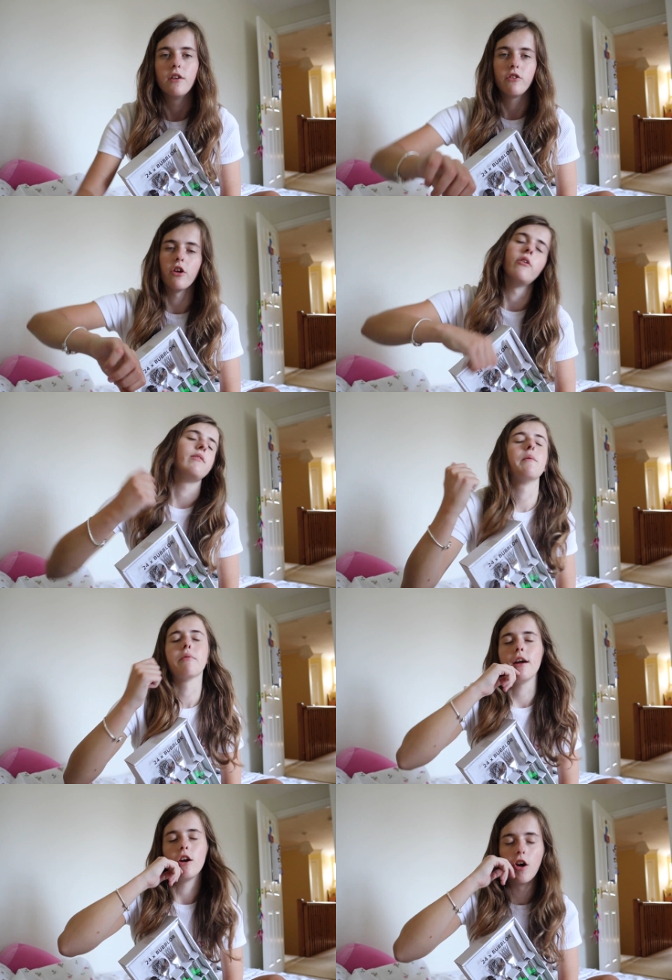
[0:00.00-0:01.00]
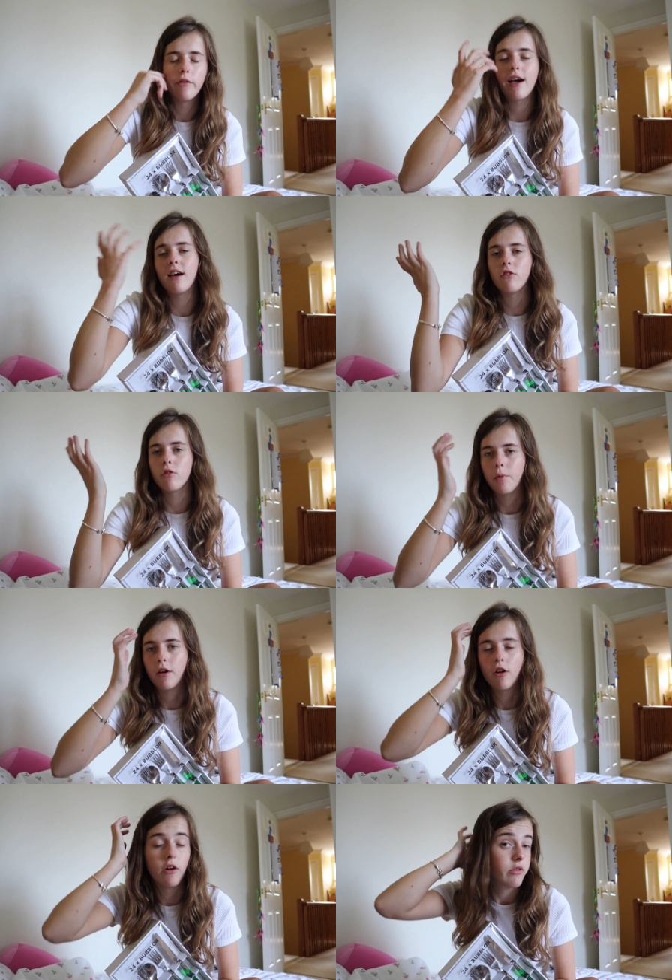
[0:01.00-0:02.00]
So they break off, the handles
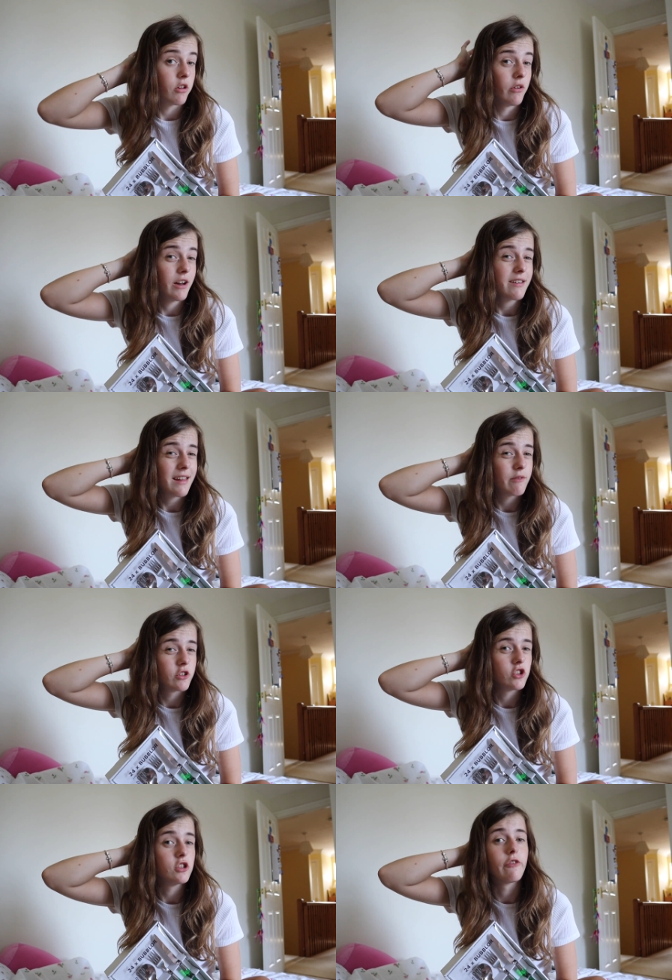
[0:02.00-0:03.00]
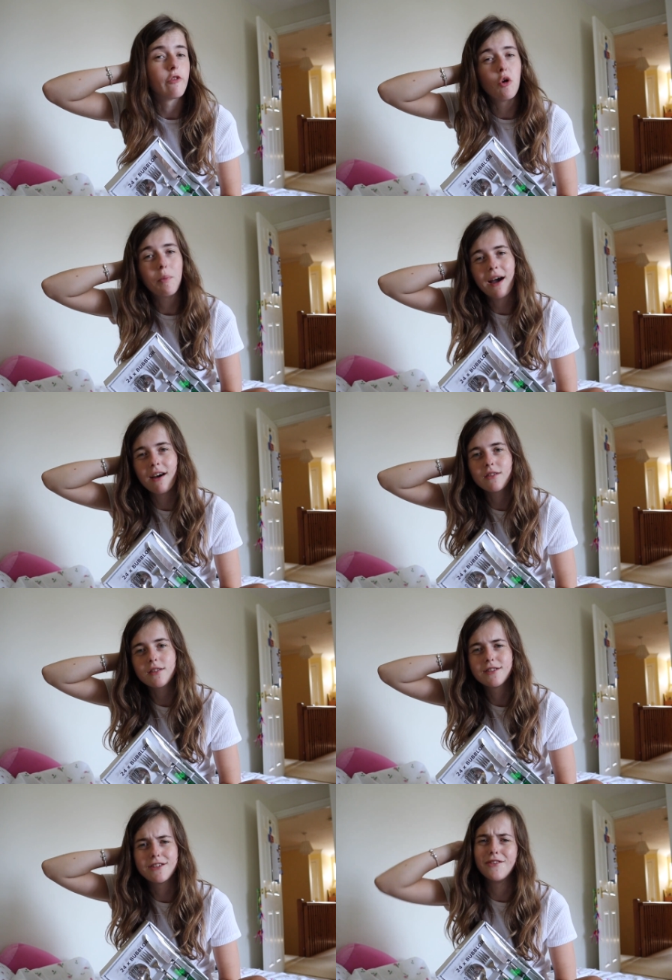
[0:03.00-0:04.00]
break off. So now they're reduced to four
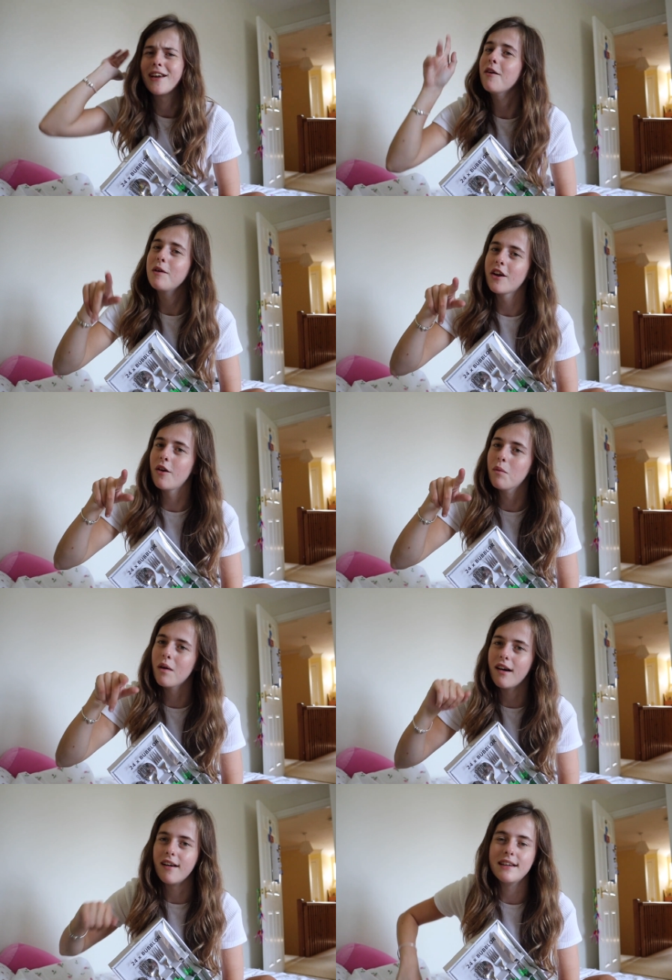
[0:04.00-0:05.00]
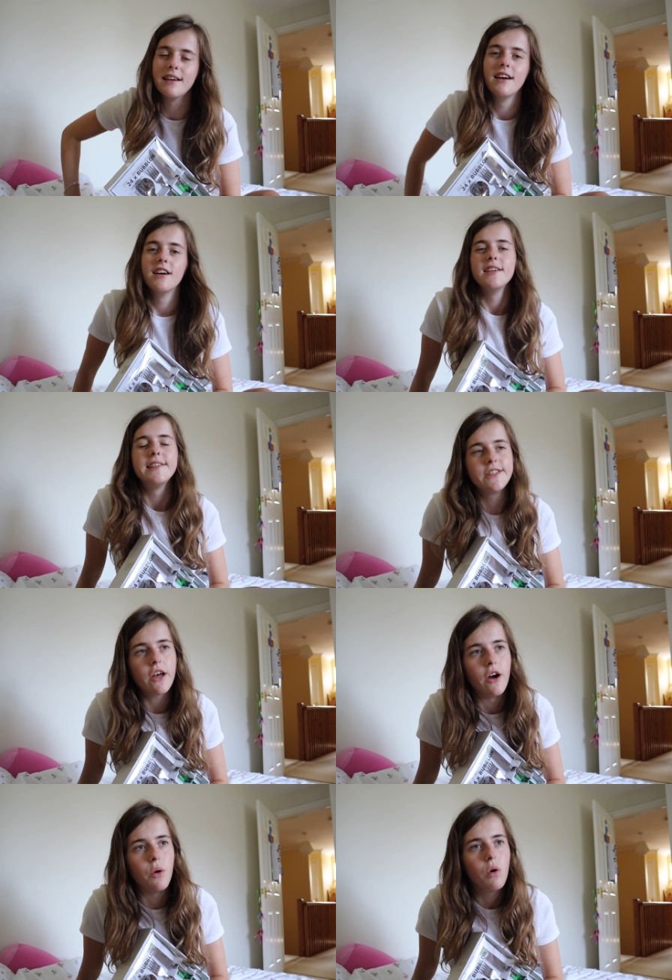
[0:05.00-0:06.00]
pounds, so now we know why.
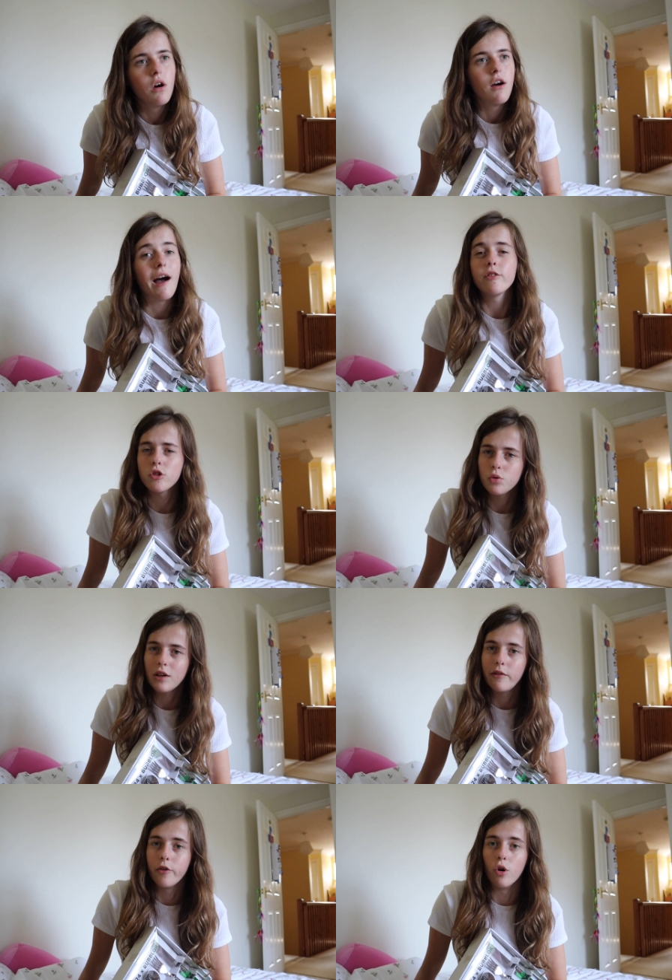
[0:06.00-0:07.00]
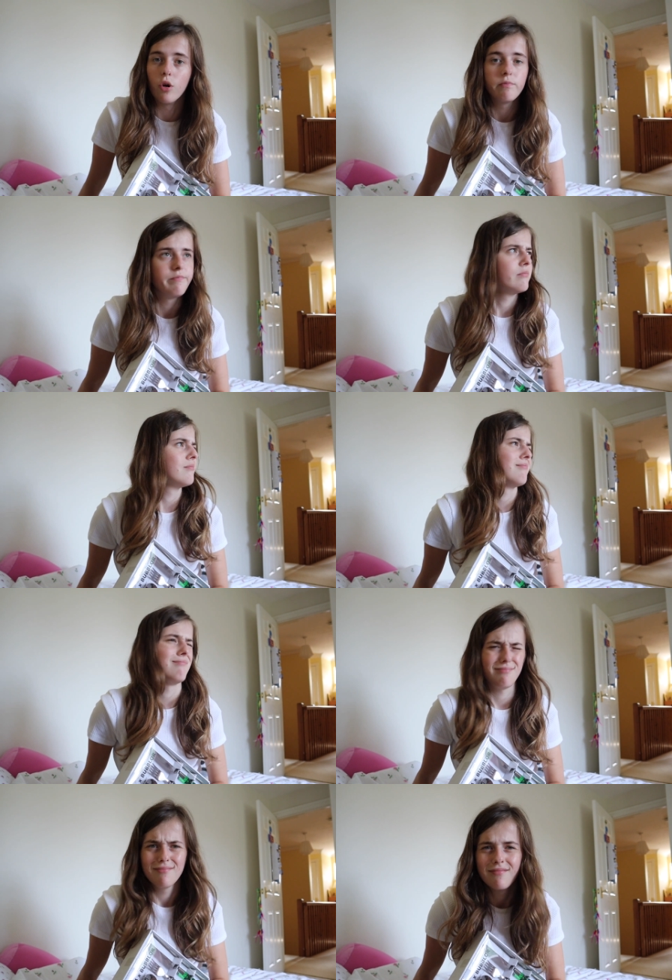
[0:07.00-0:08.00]
So I've got twenty-four,
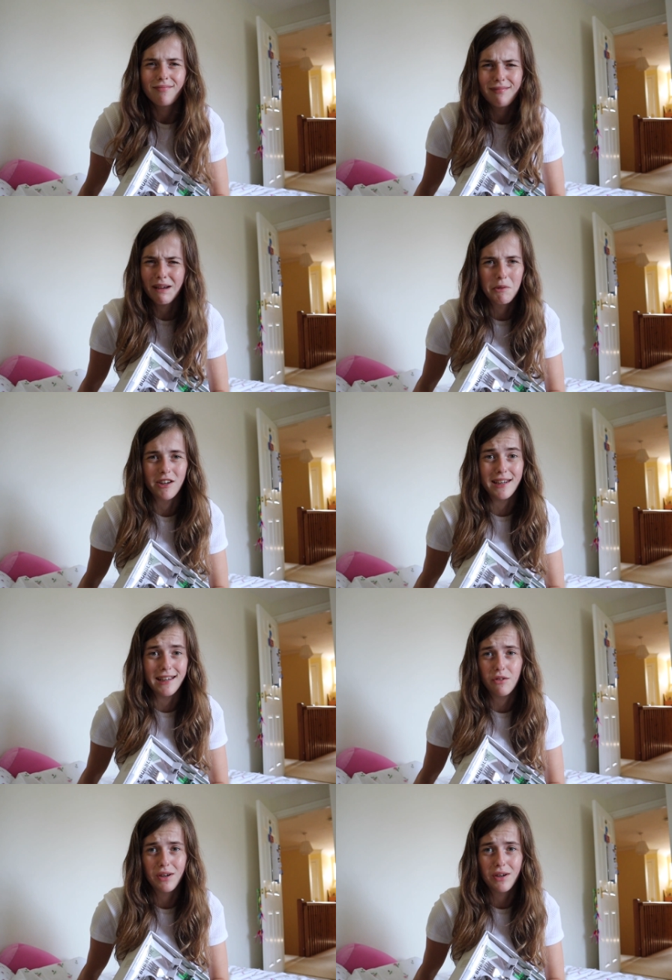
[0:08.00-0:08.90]
I'm not going to need